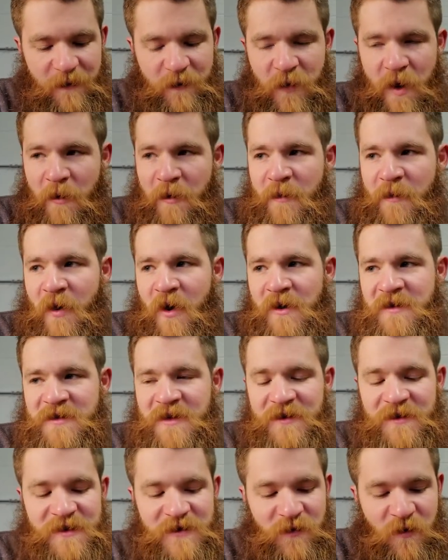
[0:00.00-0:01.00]
Probably pause
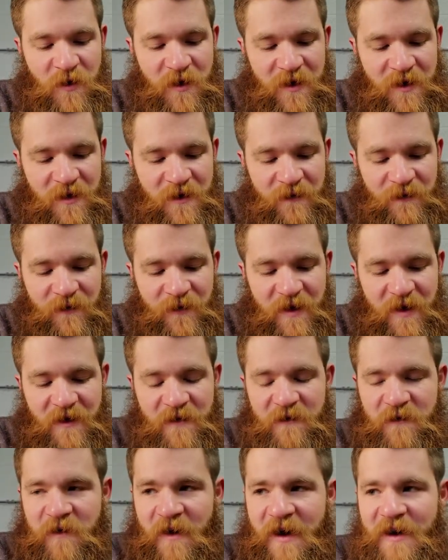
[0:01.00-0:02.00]
on this one.
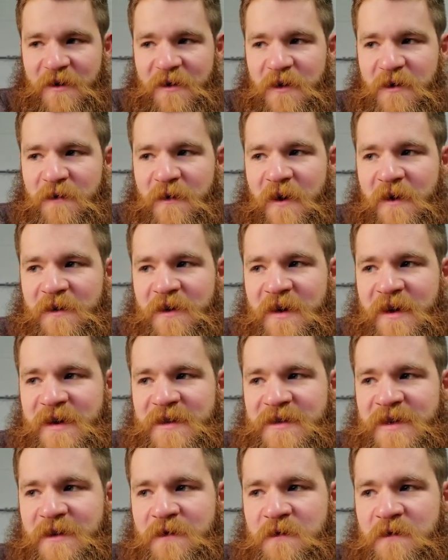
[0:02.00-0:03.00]
Finally found a
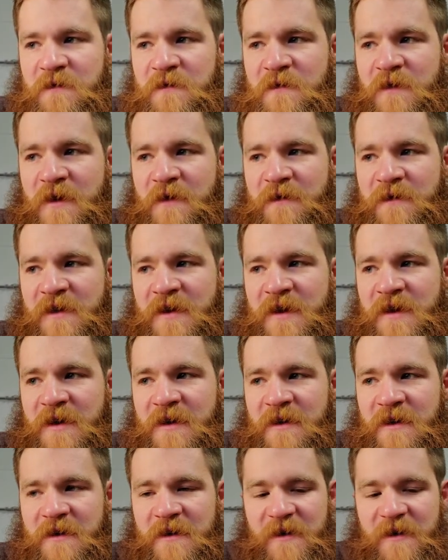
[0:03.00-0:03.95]
1950.